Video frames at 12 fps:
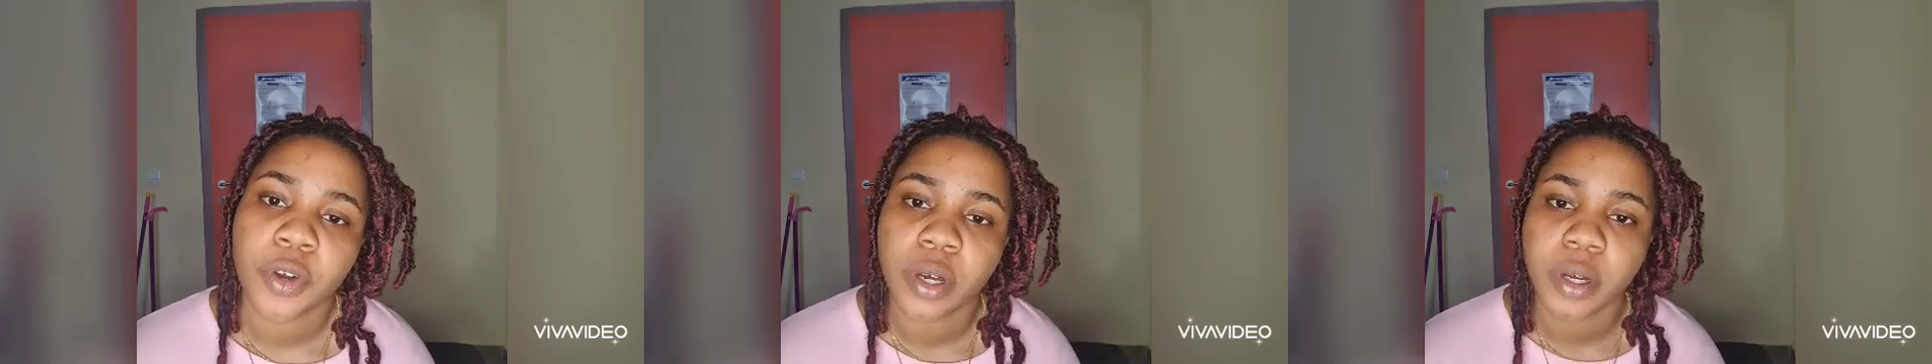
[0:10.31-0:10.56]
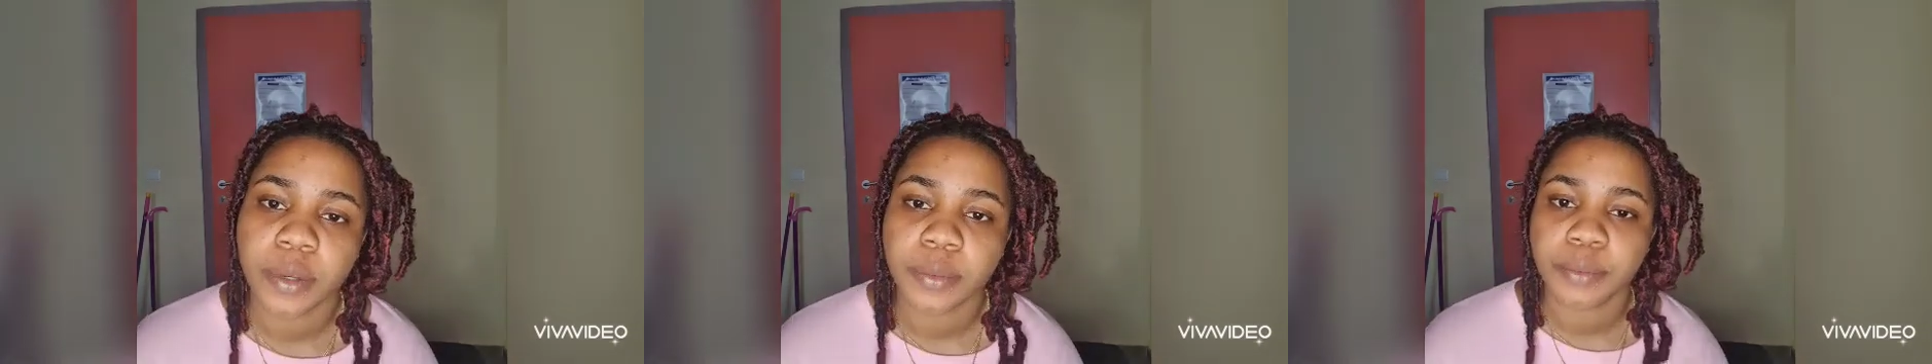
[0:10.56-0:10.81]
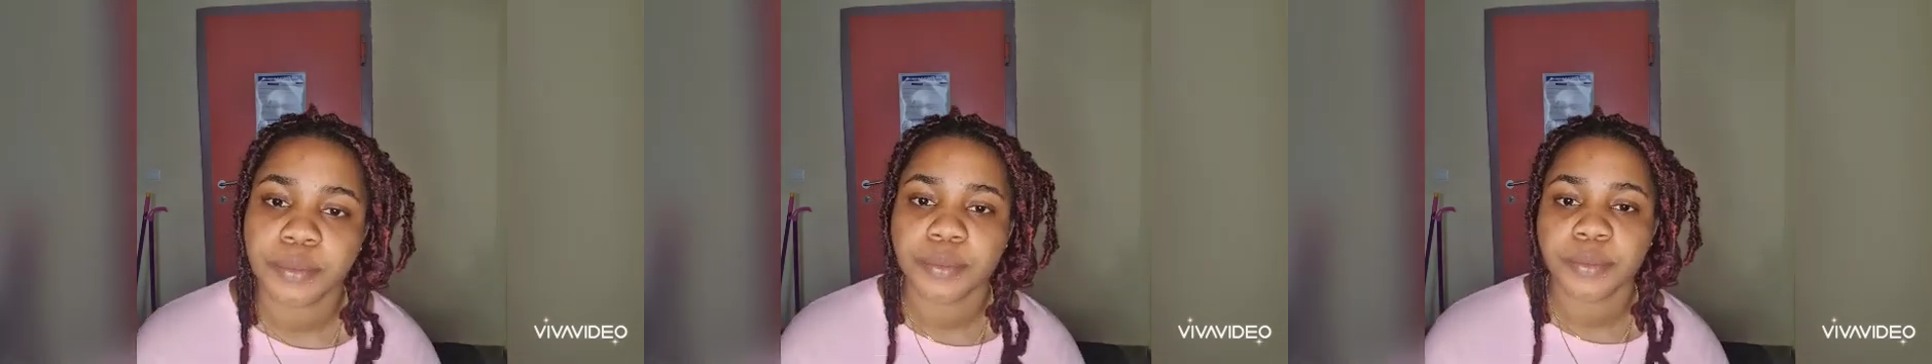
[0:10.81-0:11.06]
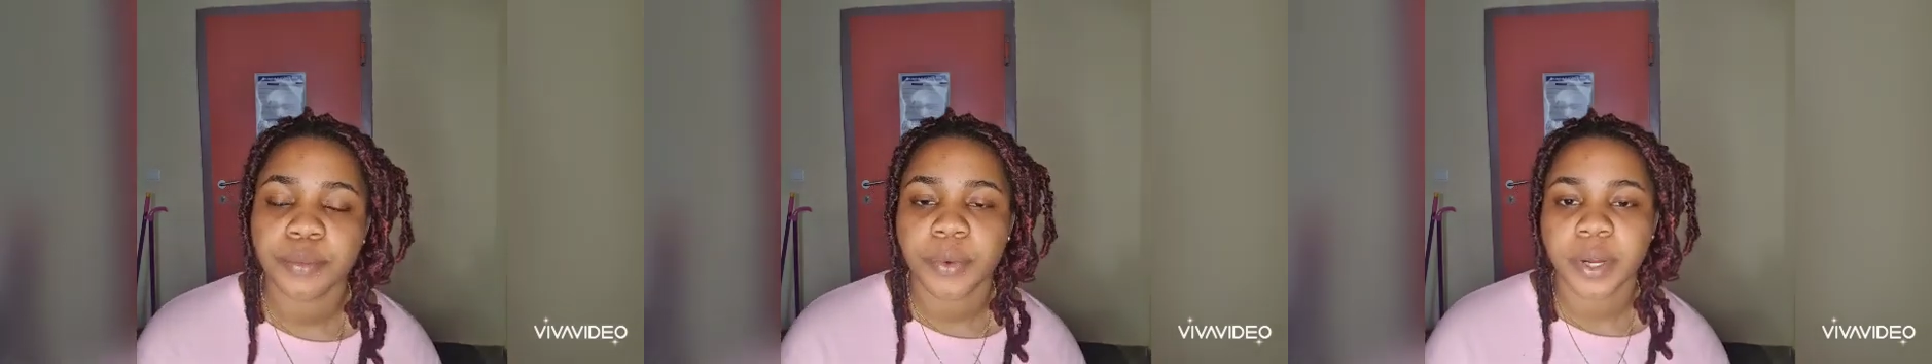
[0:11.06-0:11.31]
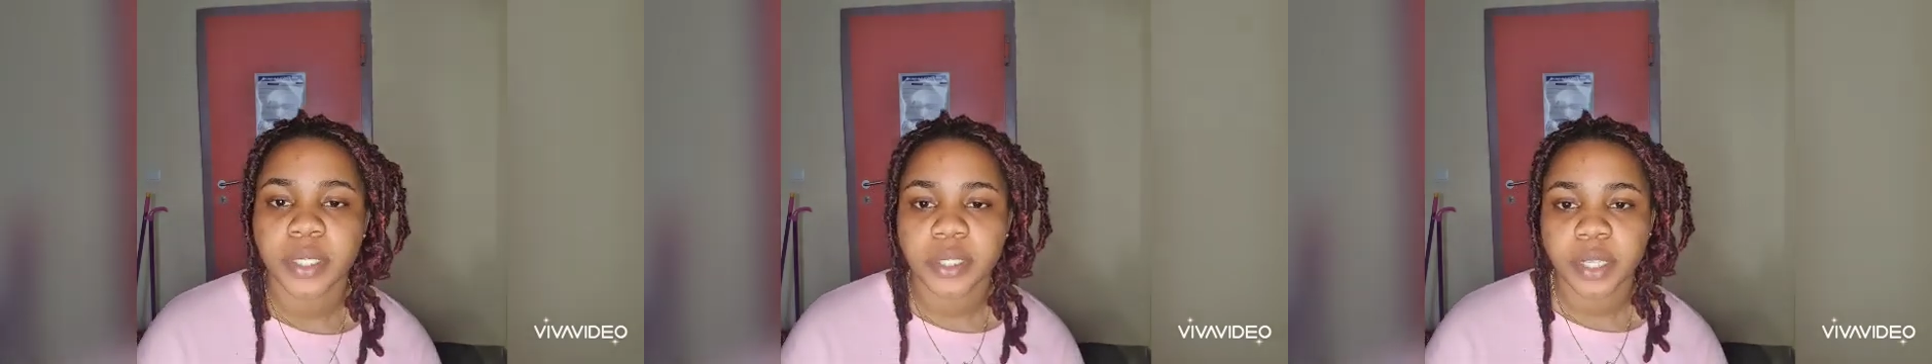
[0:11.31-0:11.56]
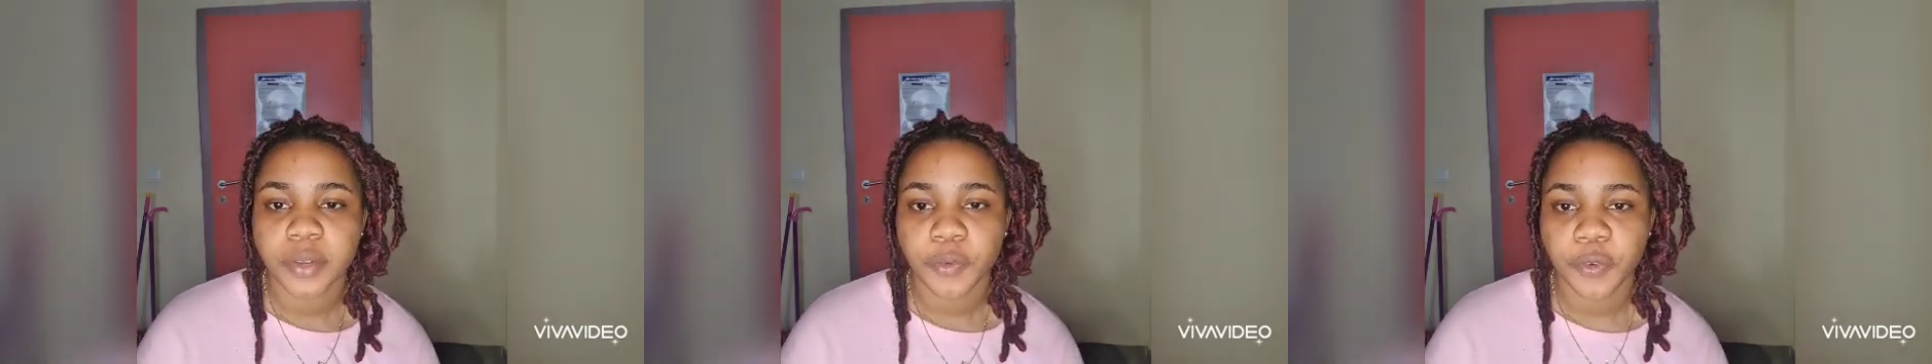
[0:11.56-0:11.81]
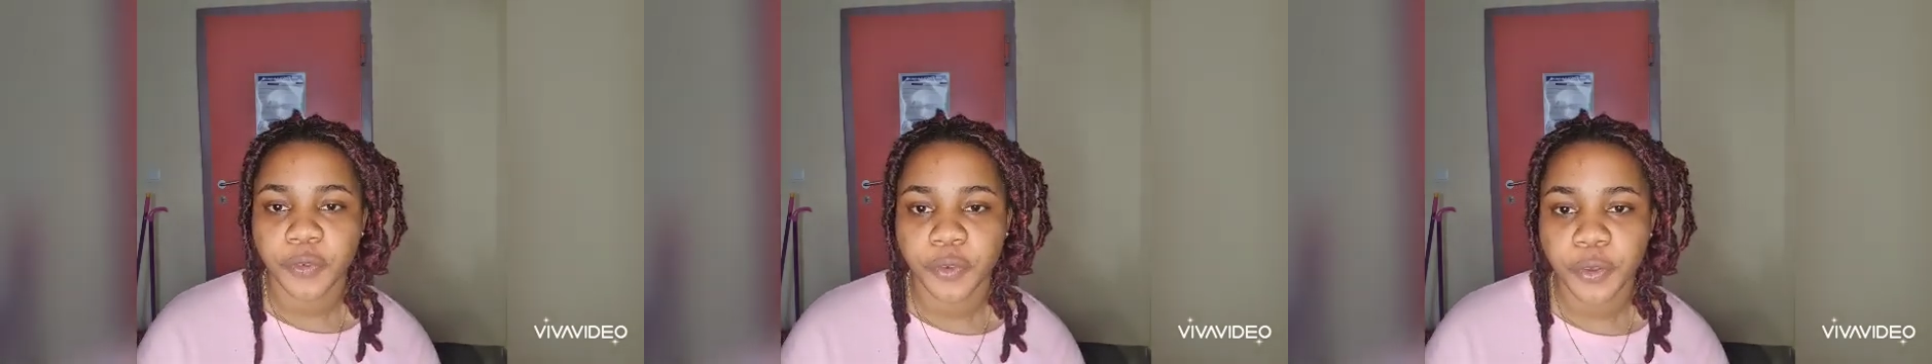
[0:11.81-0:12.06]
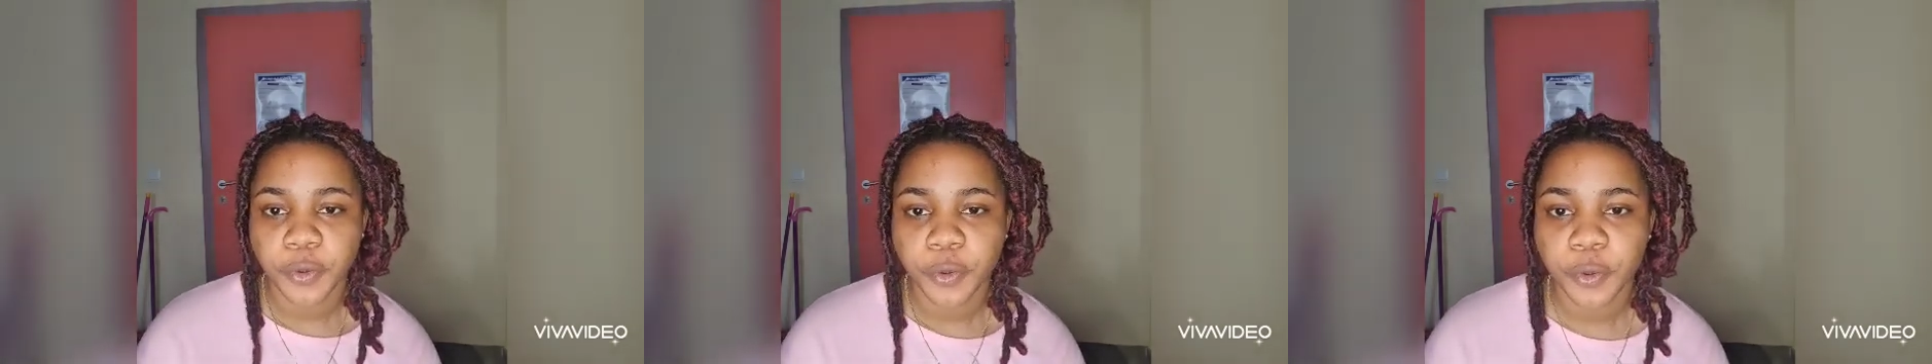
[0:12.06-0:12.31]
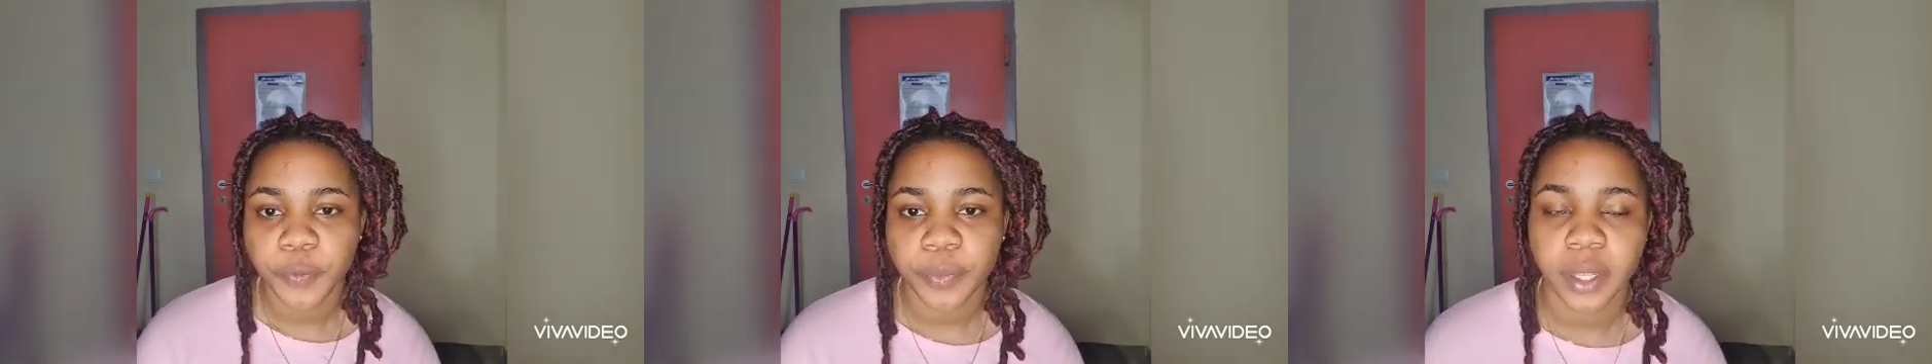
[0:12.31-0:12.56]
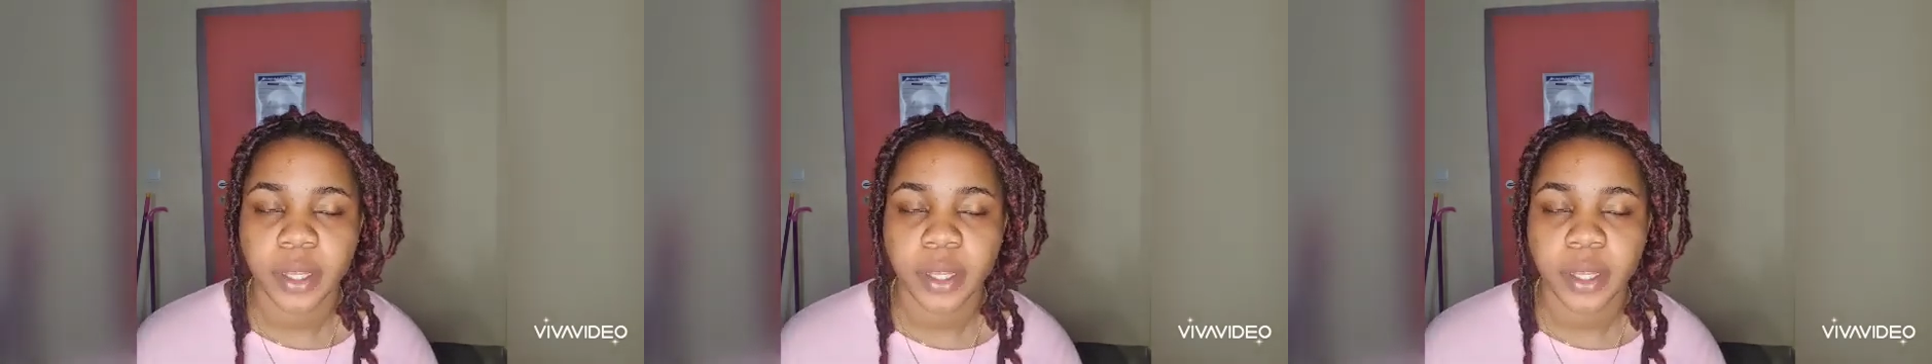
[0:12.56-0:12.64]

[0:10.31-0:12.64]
writing and review,